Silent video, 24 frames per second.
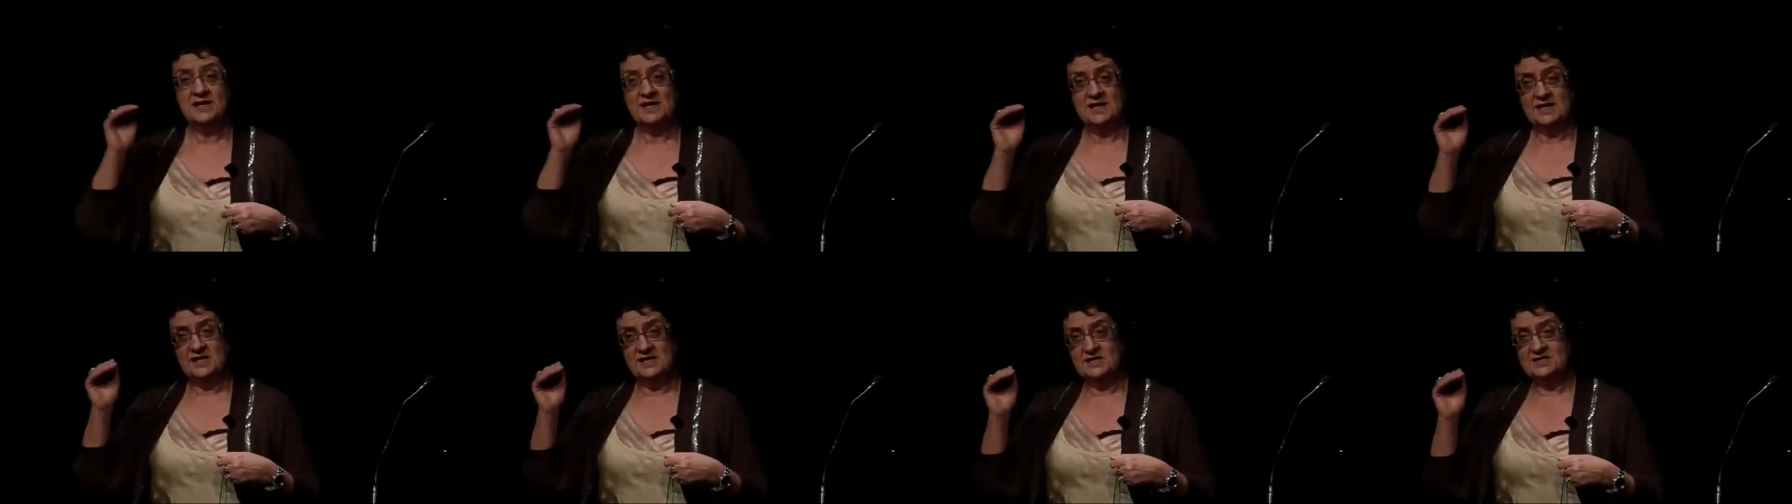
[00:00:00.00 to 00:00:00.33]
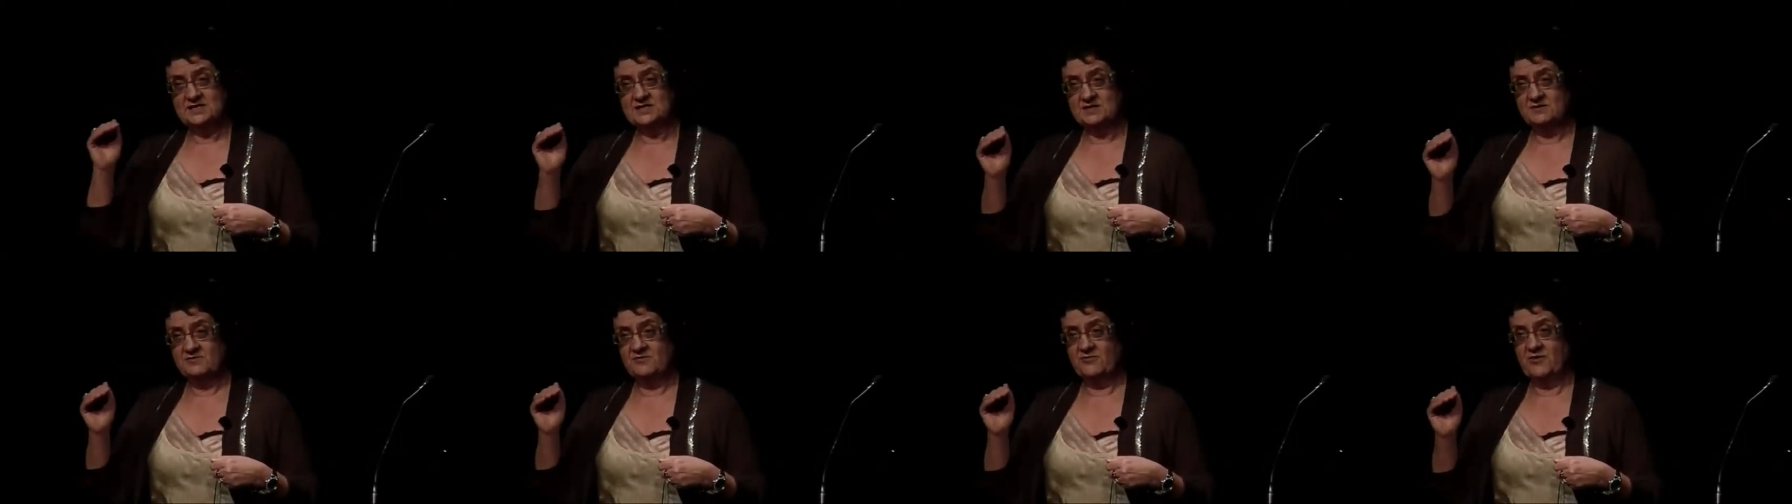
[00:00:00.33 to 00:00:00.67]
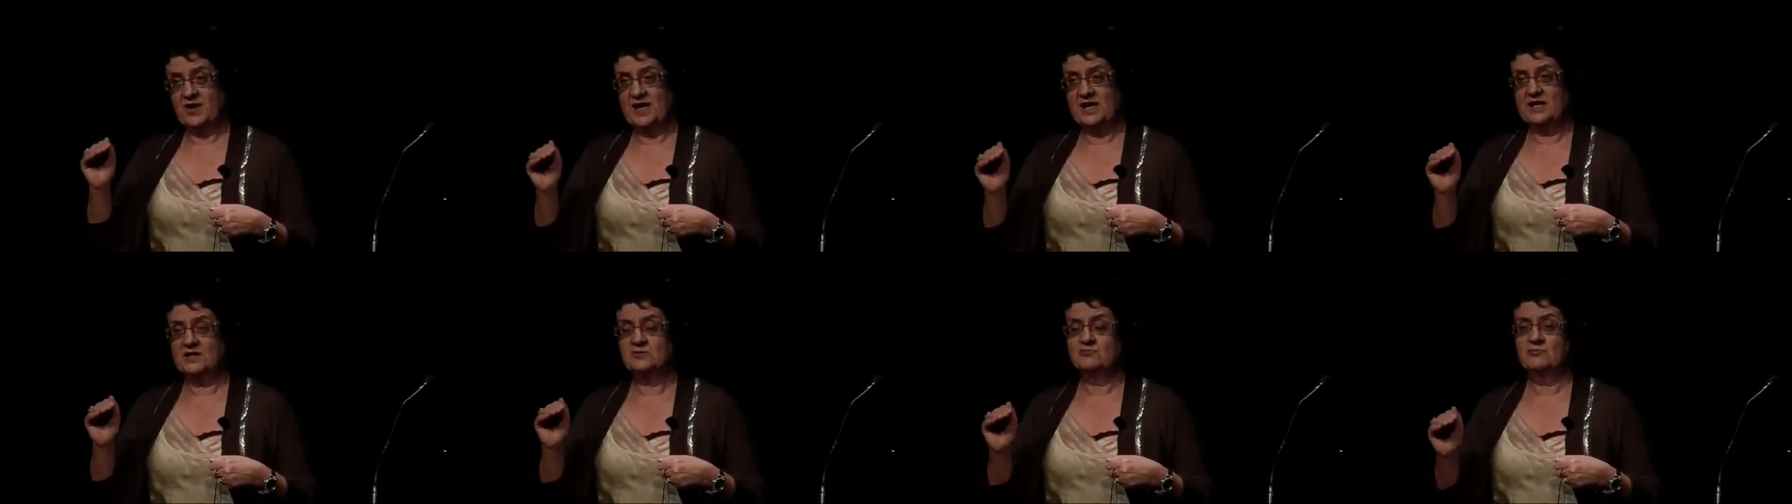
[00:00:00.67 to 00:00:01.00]
is in
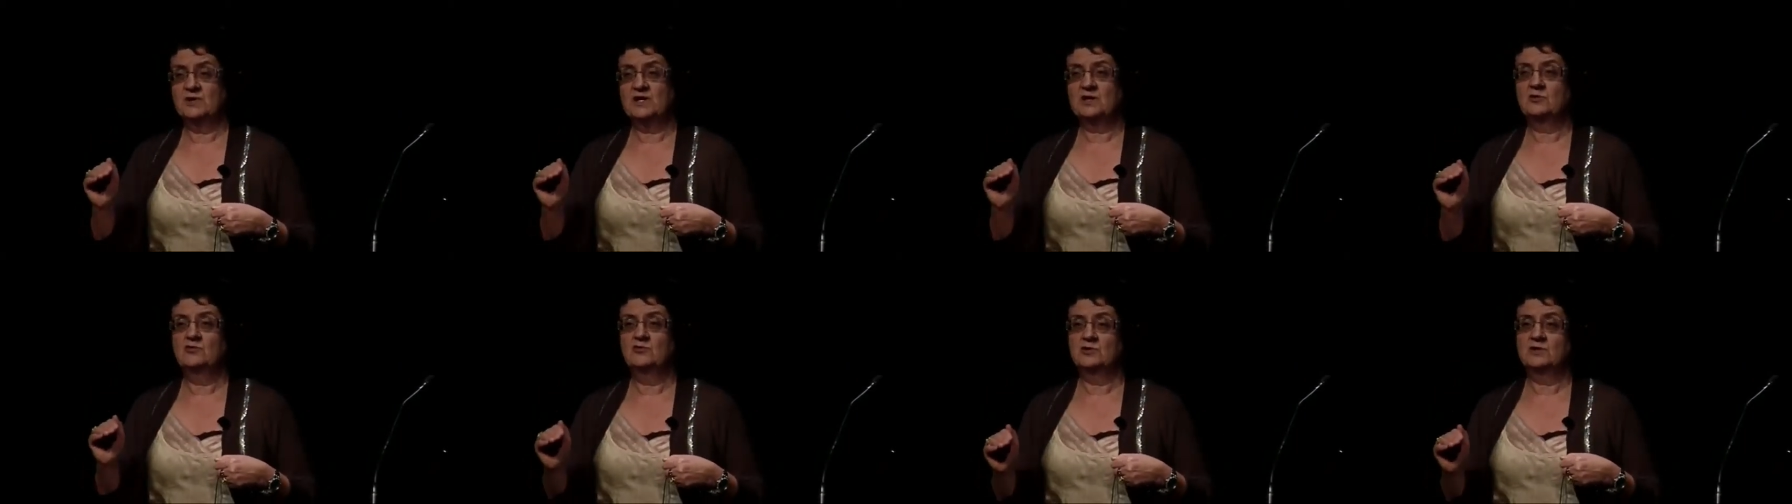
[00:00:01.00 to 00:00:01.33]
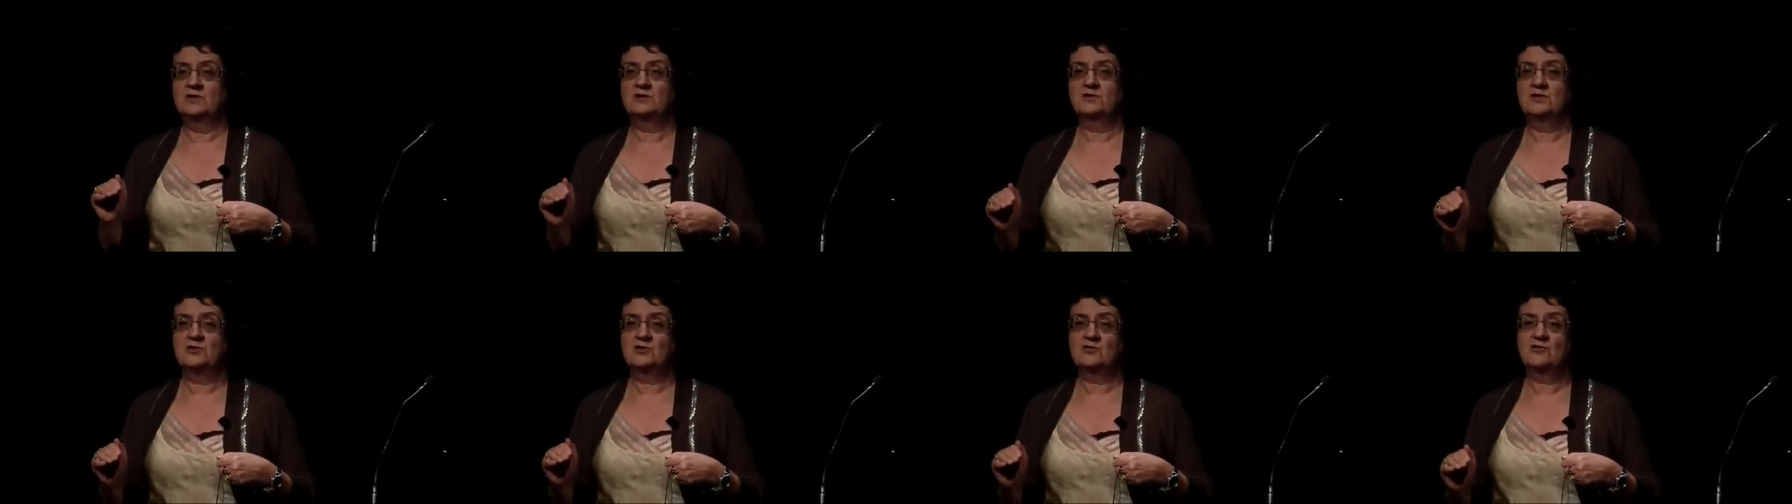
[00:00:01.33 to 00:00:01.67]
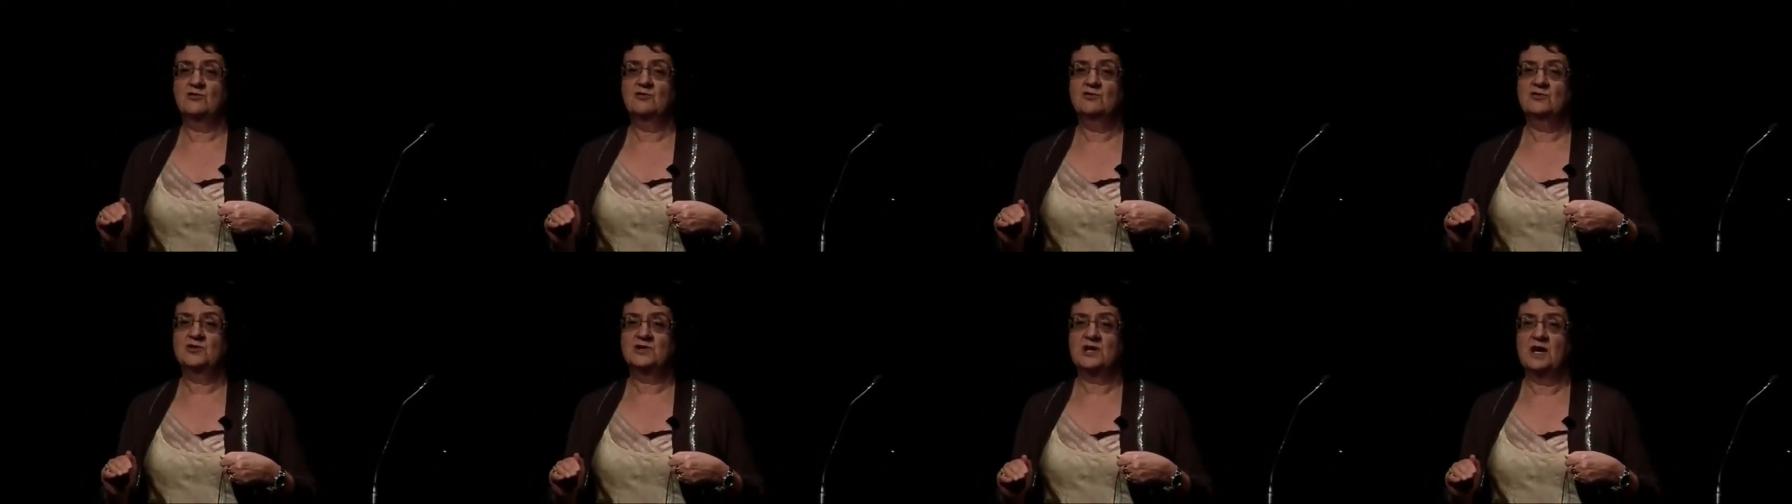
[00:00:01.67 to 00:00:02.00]
fact recorded
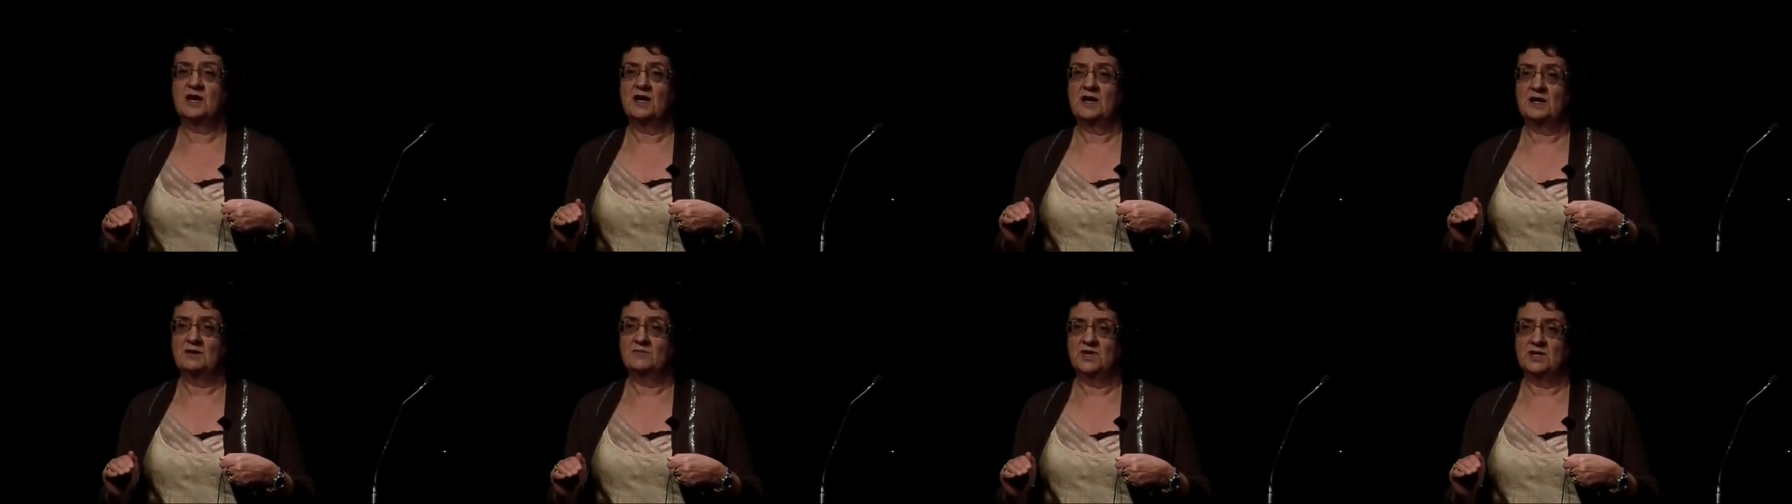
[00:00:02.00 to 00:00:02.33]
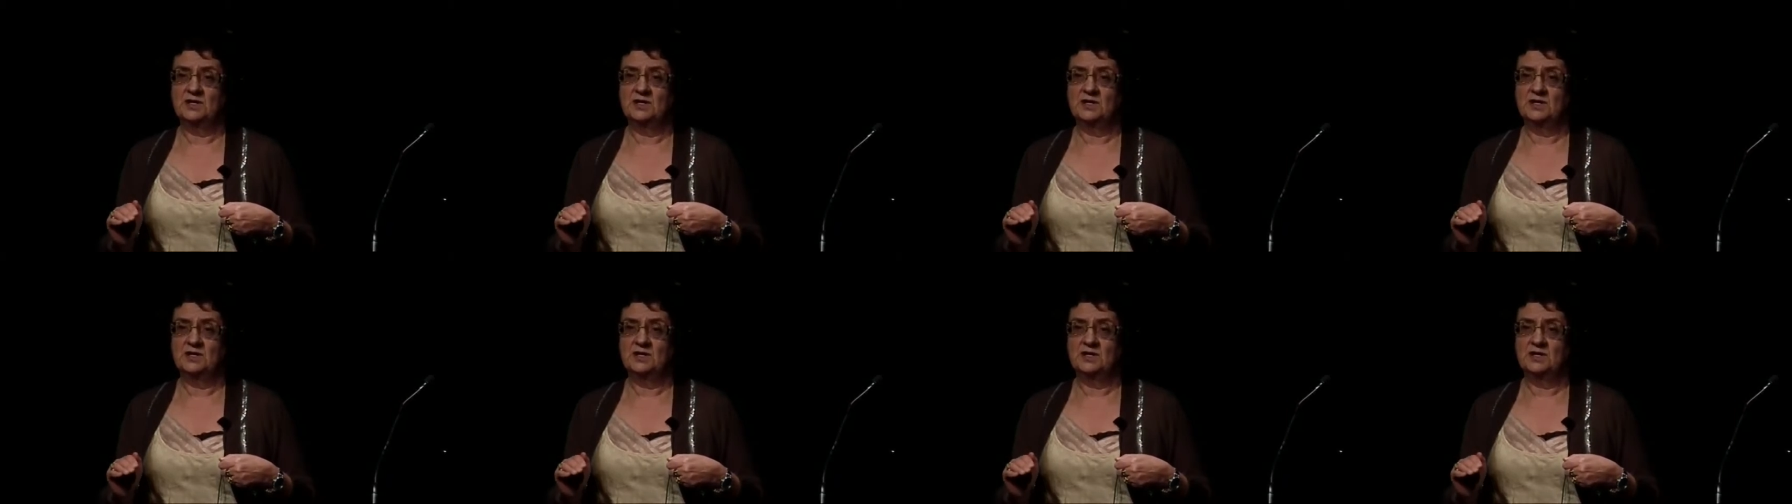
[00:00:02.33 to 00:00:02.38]
through time